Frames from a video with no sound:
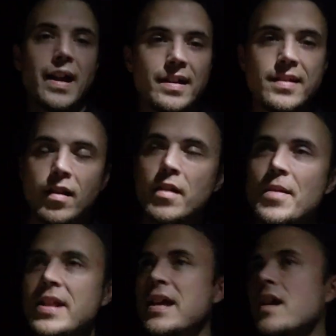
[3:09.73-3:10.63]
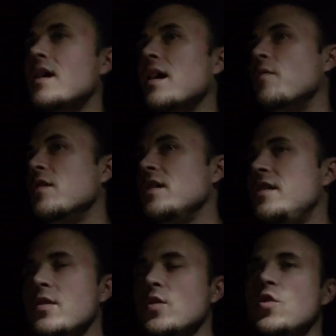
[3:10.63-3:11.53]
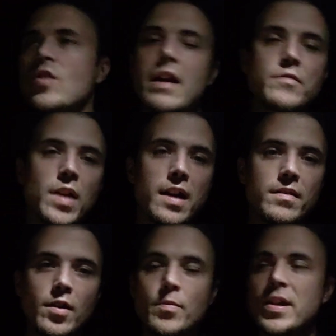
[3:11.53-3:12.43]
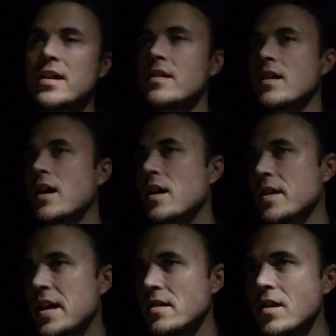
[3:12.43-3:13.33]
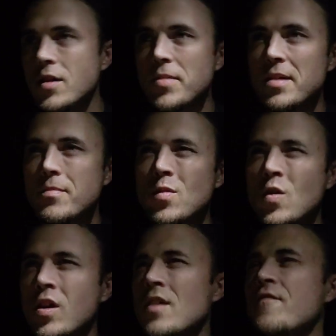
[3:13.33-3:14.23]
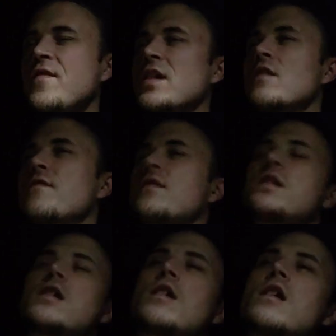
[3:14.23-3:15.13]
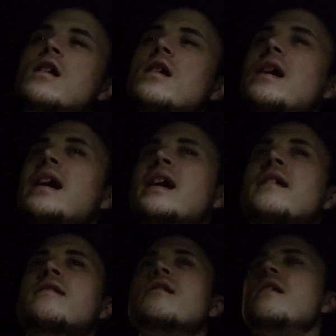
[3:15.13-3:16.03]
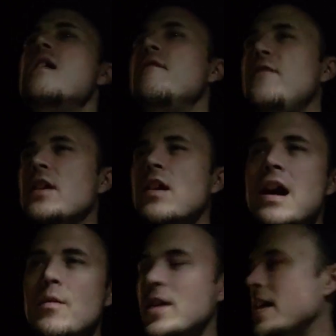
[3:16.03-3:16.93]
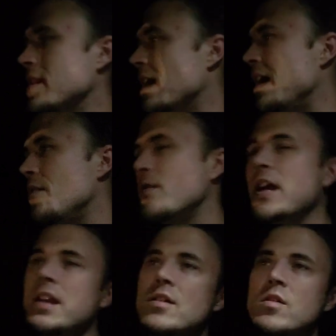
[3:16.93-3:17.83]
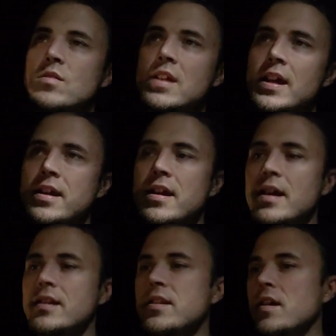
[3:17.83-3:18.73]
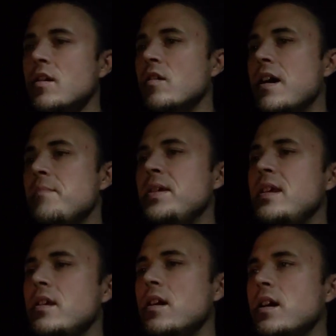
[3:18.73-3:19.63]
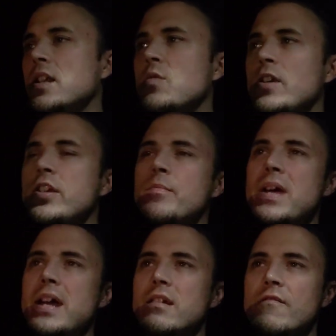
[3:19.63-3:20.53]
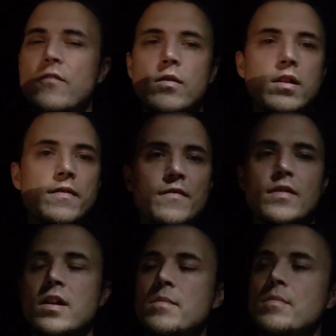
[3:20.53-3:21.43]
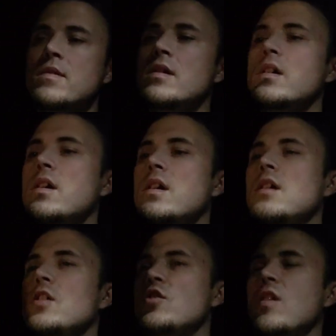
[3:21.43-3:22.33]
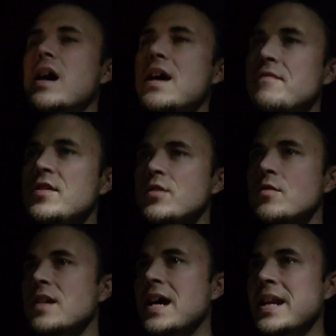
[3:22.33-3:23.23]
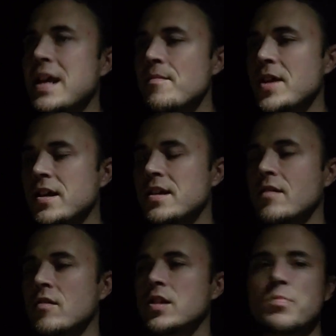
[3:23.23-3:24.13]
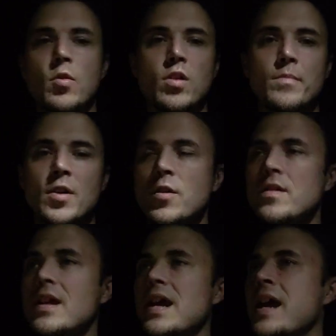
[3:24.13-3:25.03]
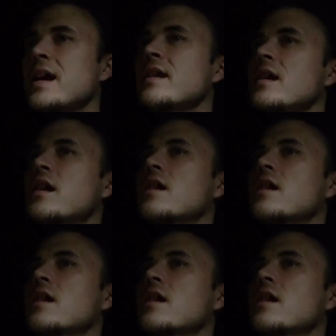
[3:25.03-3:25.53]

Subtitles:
guys, sorry about that. I wanted to drive around a little bit, get a little bit more feel for the car and figure out what I like, what I don't like. And so I've been switching back and forth from drive to dynamic or sport mode, and